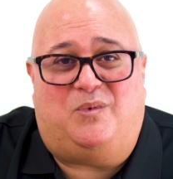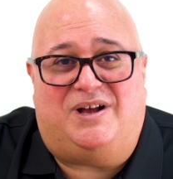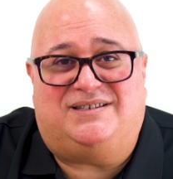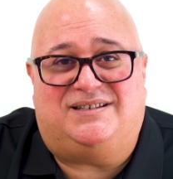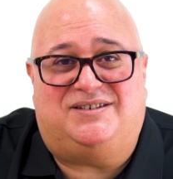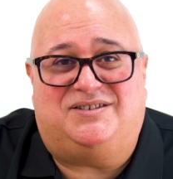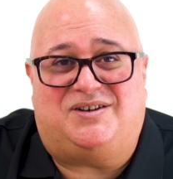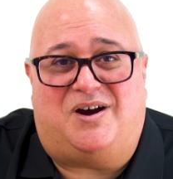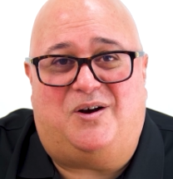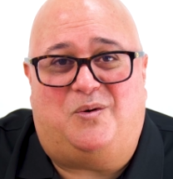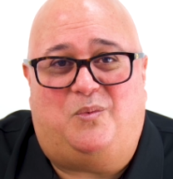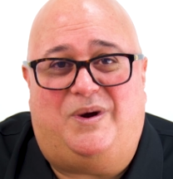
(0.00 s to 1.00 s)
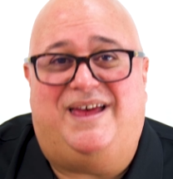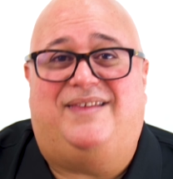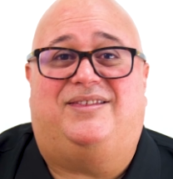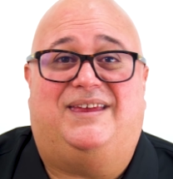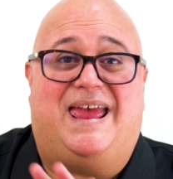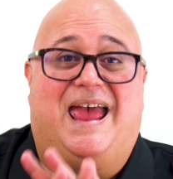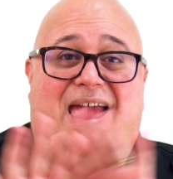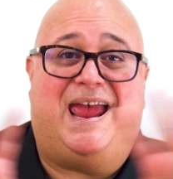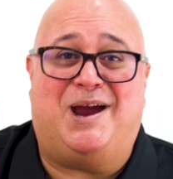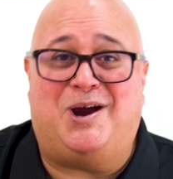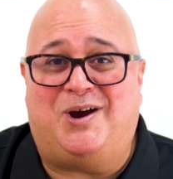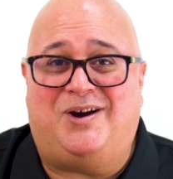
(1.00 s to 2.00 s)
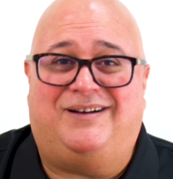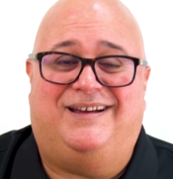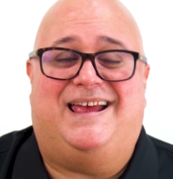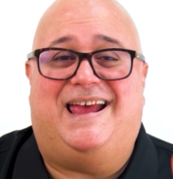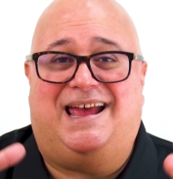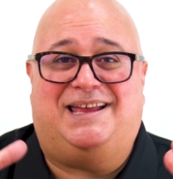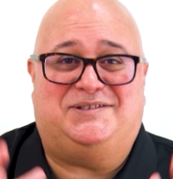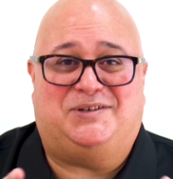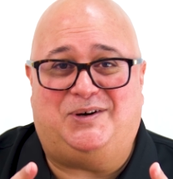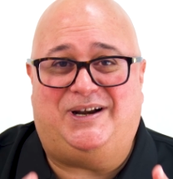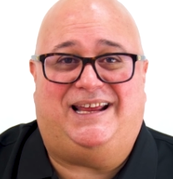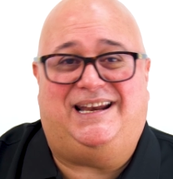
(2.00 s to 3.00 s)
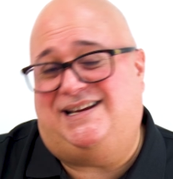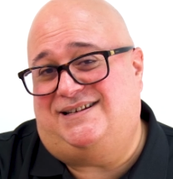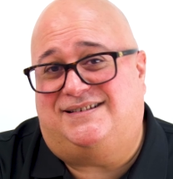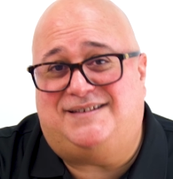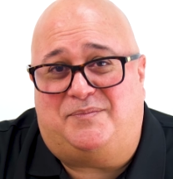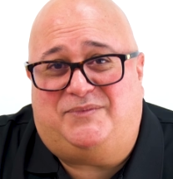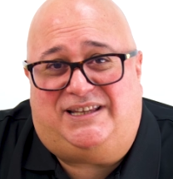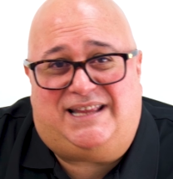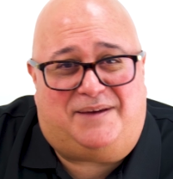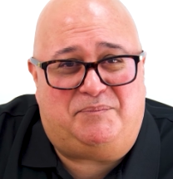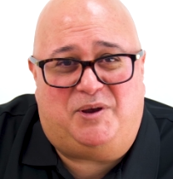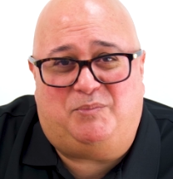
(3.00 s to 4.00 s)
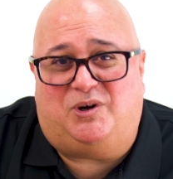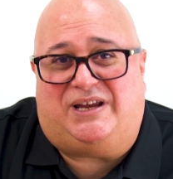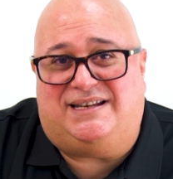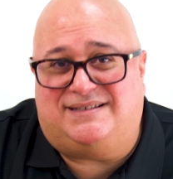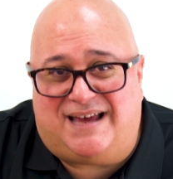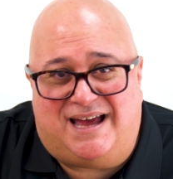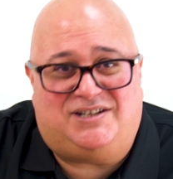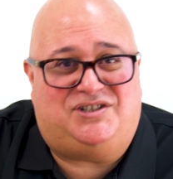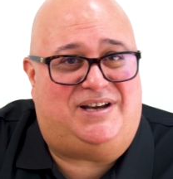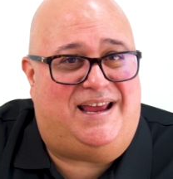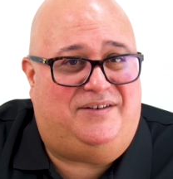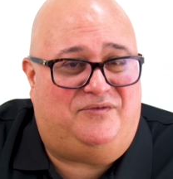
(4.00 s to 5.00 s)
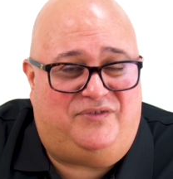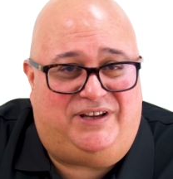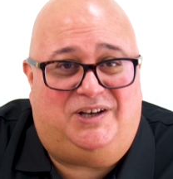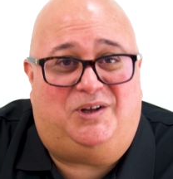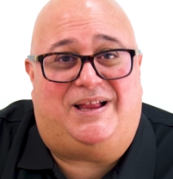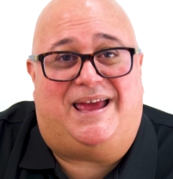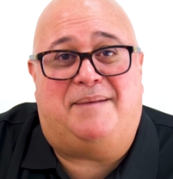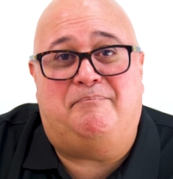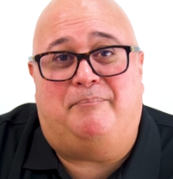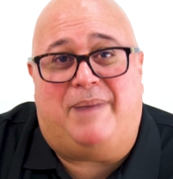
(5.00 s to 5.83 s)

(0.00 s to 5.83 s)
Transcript: wants to start with air and turn it into something that people could touch and feel and